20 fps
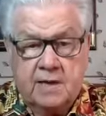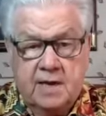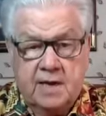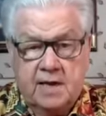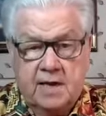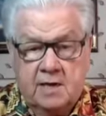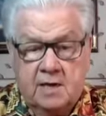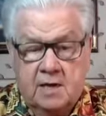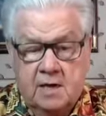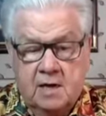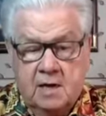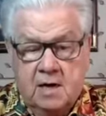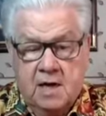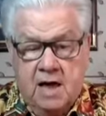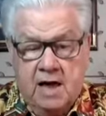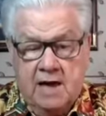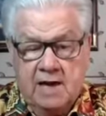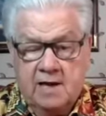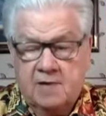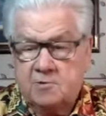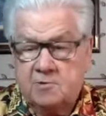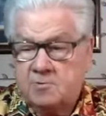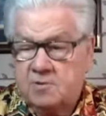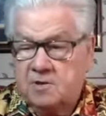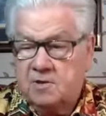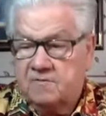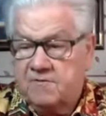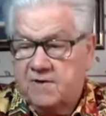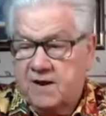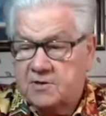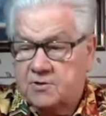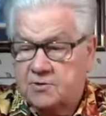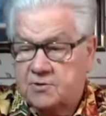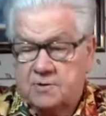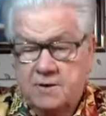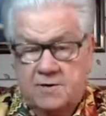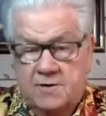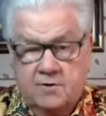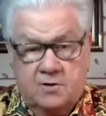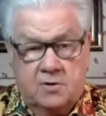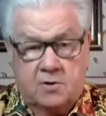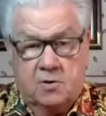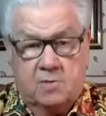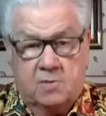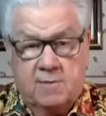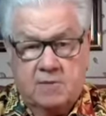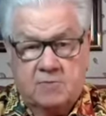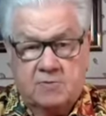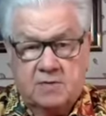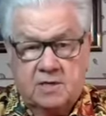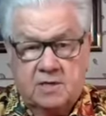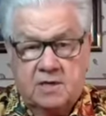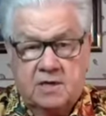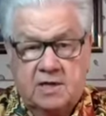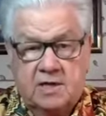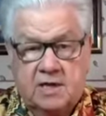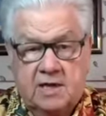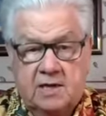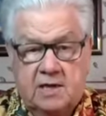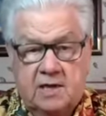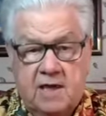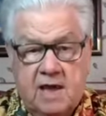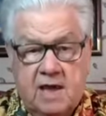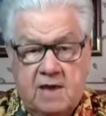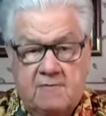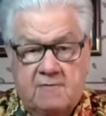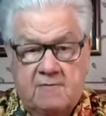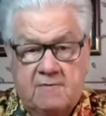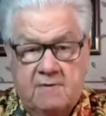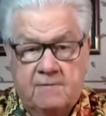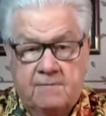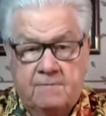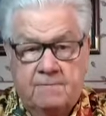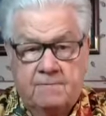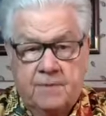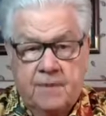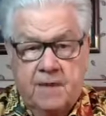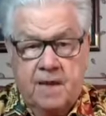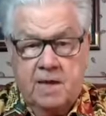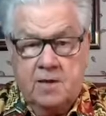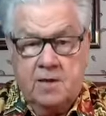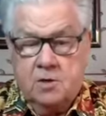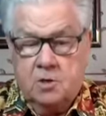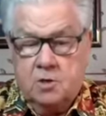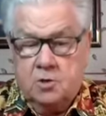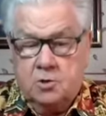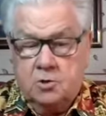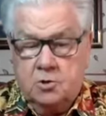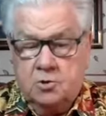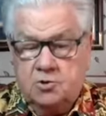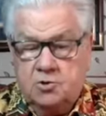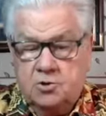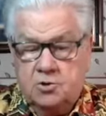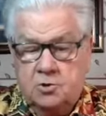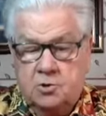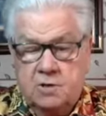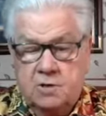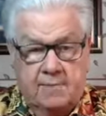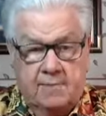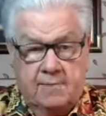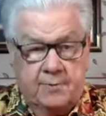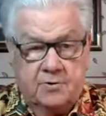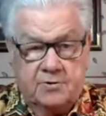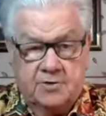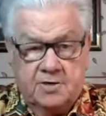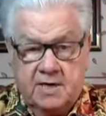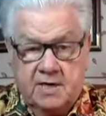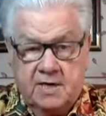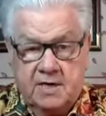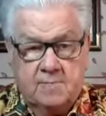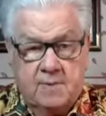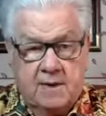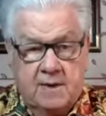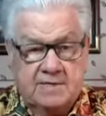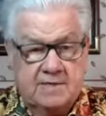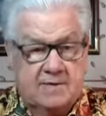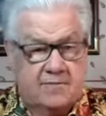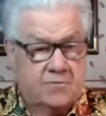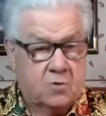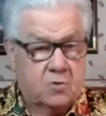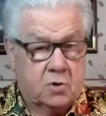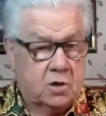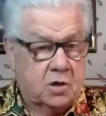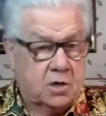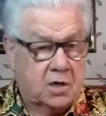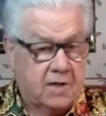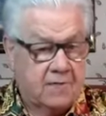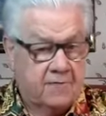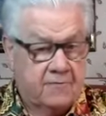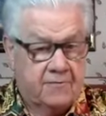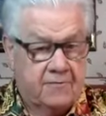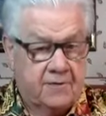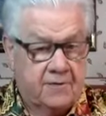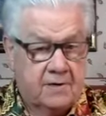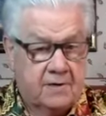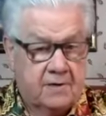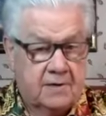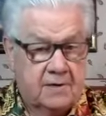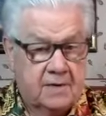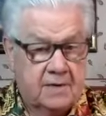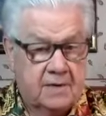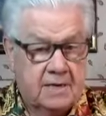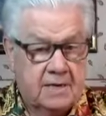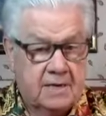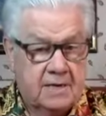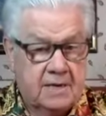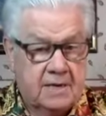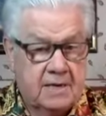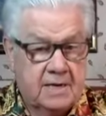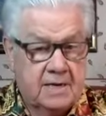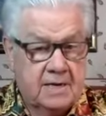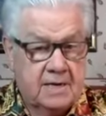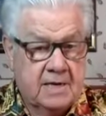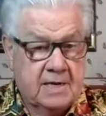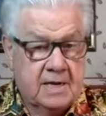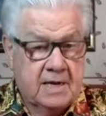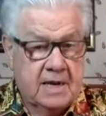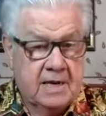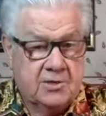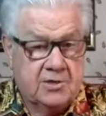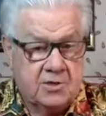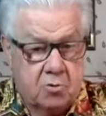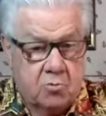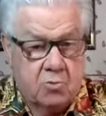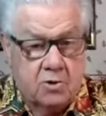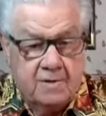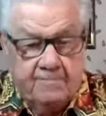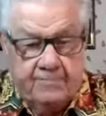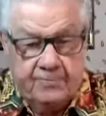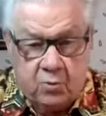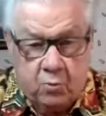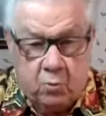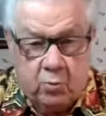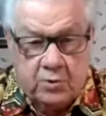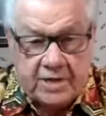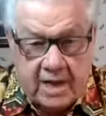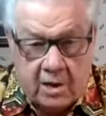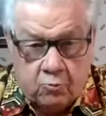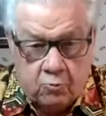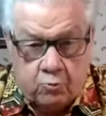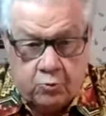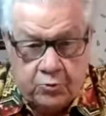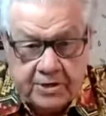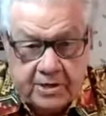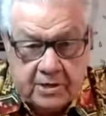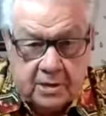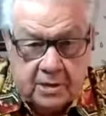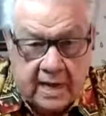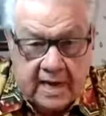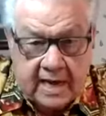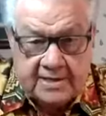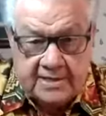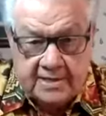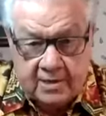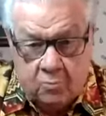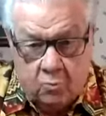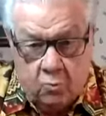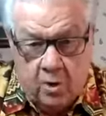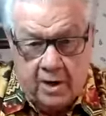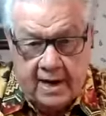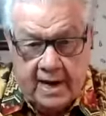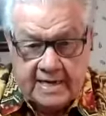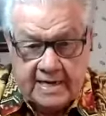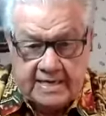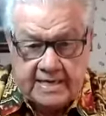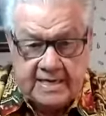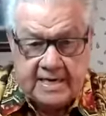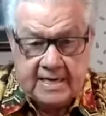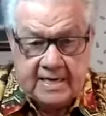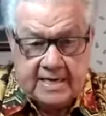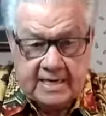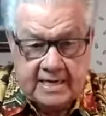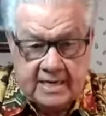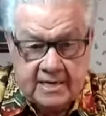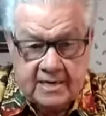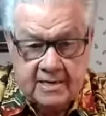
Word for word: and I lived with the fact you're never going to amount to anything in life and you're sure not a person anybody's ever going to love. Mm. And so without realizing it what I did